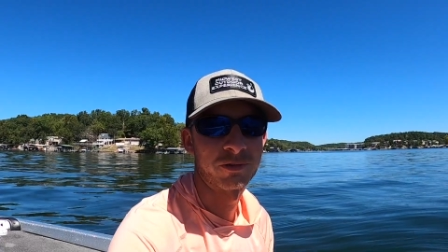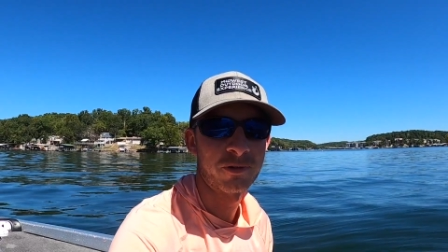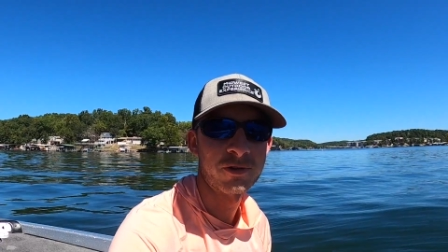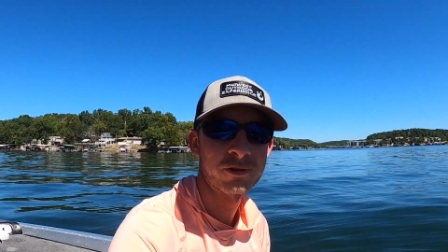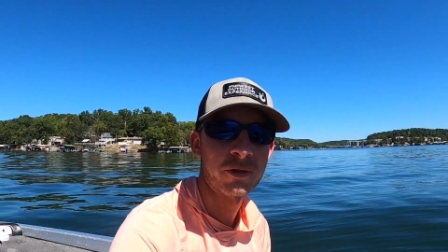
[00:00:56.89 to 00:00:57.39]
as
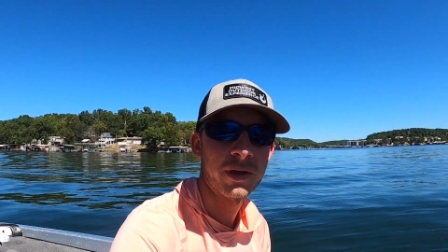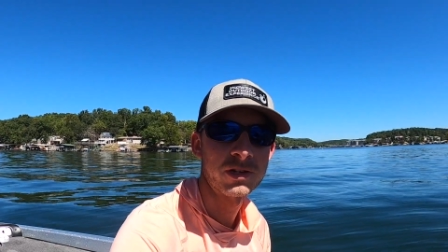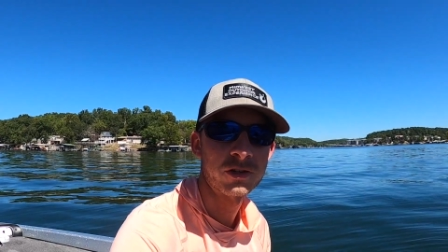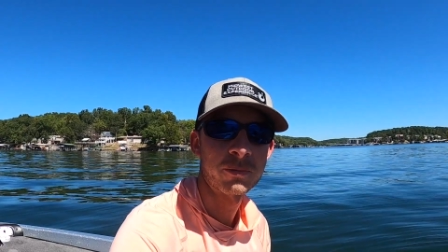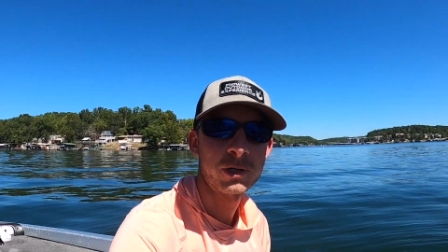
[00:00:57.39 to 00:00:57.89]
far as the
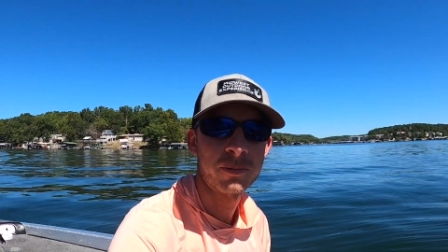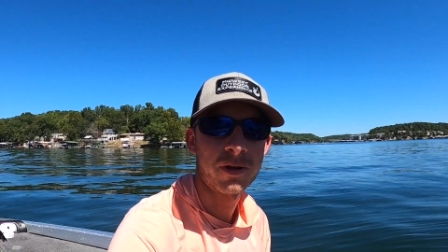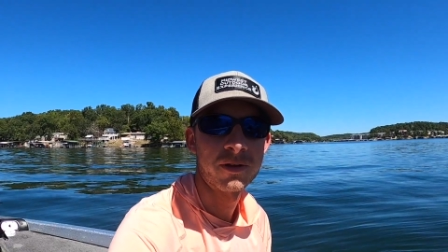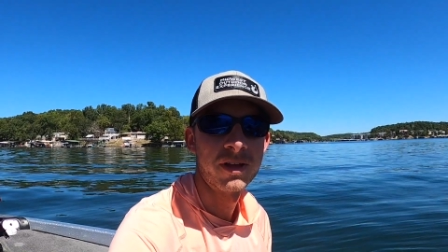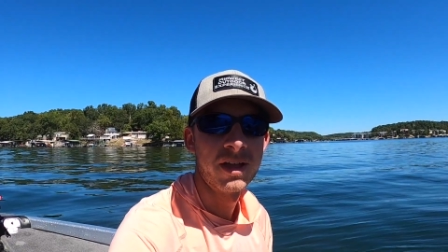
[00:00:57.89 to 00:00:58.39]
location of your brush
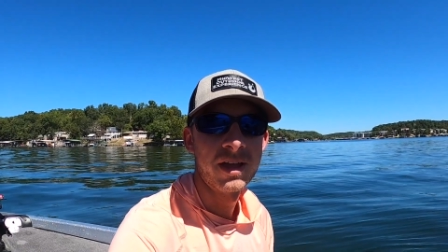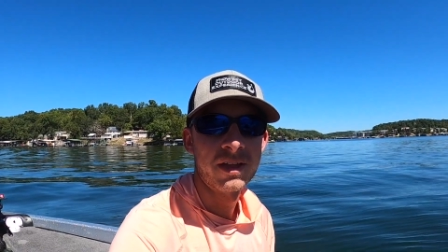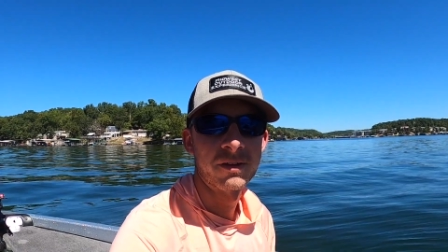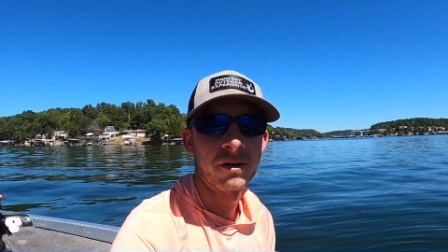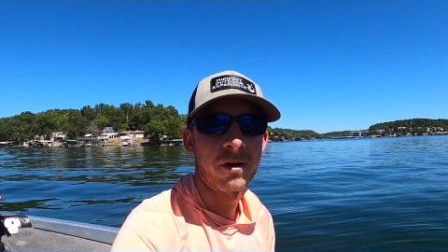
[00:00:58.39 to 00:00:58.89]
pile,
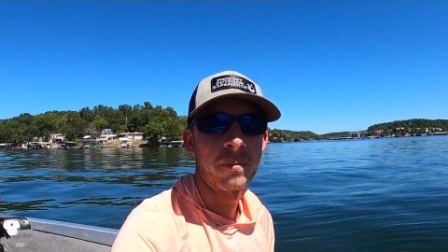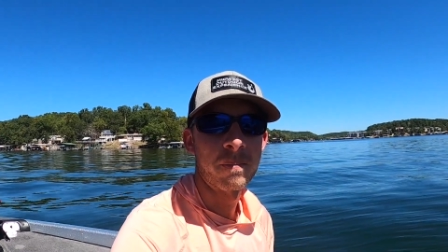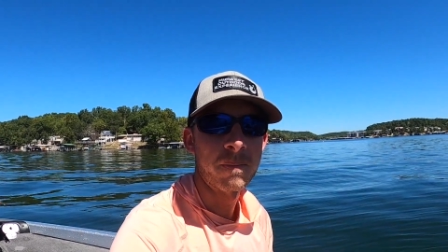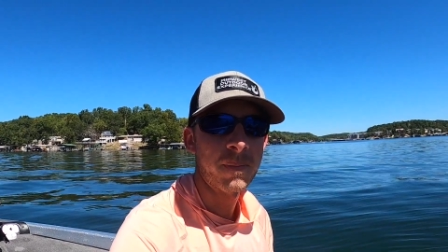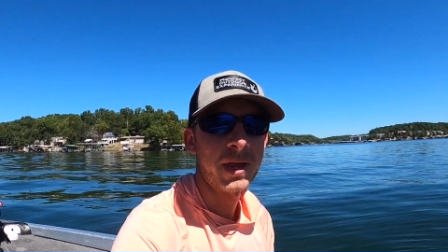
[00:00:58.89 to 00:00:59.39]
there are
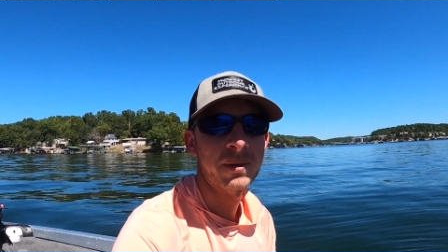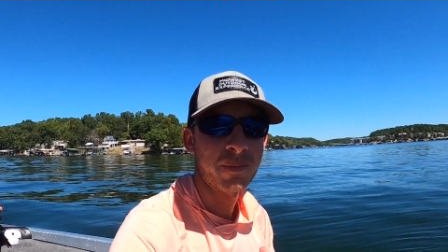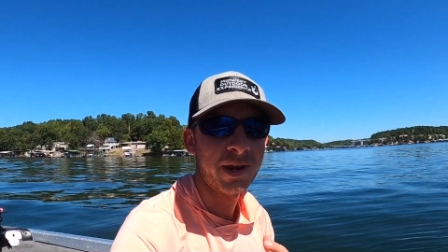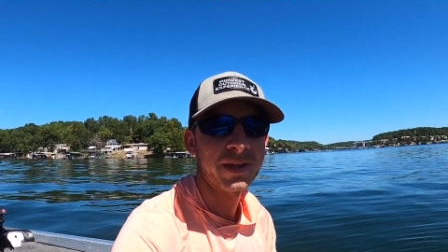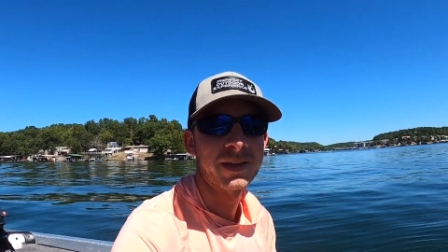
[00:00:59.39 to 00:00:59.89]
many,
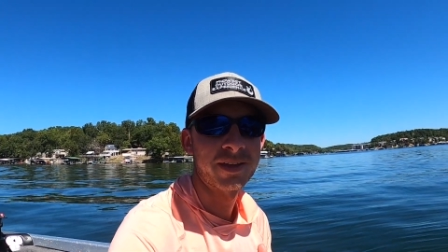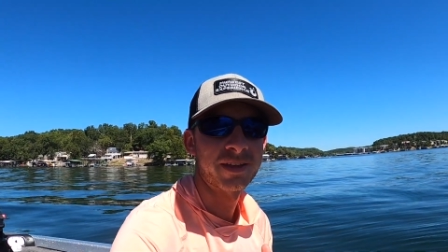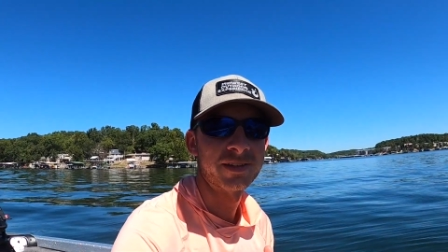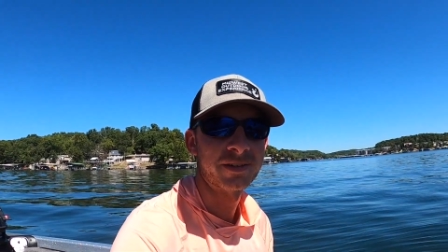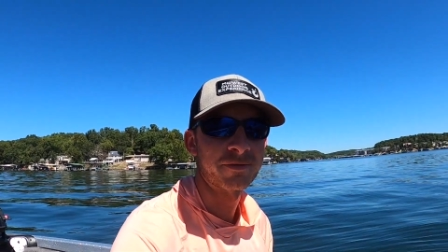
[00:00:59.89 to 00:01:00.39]
many
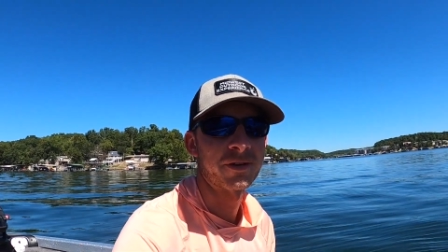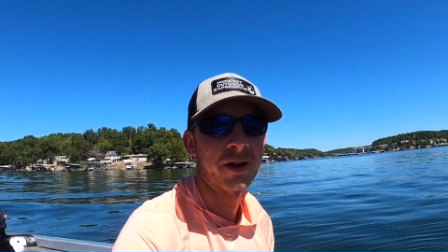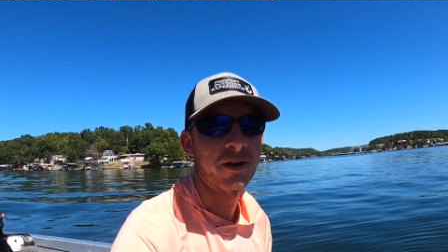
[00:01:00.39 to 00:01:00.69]
different